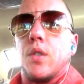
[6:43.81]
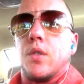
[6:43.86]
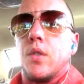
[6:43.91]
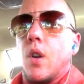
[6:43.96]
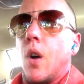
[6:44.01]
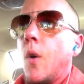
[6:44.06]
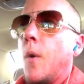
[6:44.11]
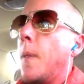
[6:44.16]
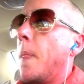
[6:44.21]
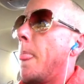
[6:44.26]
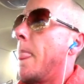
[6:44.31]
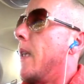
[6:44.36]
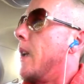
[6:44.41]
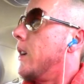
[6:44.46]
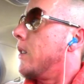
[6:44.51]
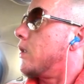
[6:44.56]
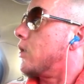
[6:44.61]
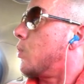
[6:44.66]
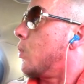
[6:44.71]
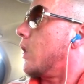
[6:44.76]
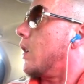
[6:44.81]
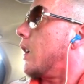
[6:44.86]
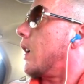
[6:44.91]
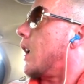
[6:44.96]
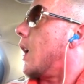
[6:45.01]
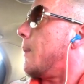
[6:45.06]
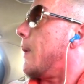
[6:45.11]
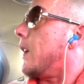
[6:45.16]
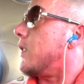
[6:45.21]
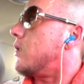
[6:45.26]
So just wanted to
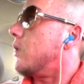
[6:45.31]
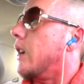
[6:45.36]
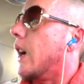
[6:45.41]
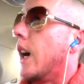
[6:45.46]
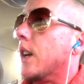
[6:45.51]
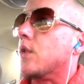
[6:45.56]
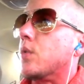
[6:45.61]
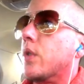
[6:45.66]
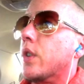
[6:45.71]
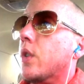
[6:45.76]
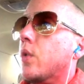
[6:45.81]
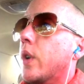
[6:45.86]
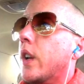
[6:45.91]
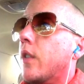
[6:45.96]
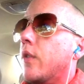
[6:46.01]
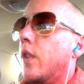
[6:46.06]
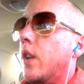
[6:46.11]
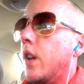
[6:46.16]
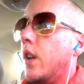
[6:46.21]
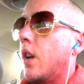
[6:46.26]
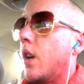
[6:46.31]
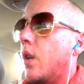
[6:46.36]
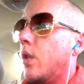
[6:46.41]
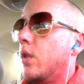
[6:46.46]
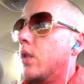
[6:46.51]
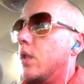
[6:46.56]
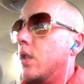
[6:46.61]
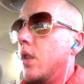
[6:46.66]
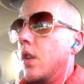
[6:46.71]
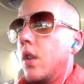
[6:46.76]
come at you guys with a quick video.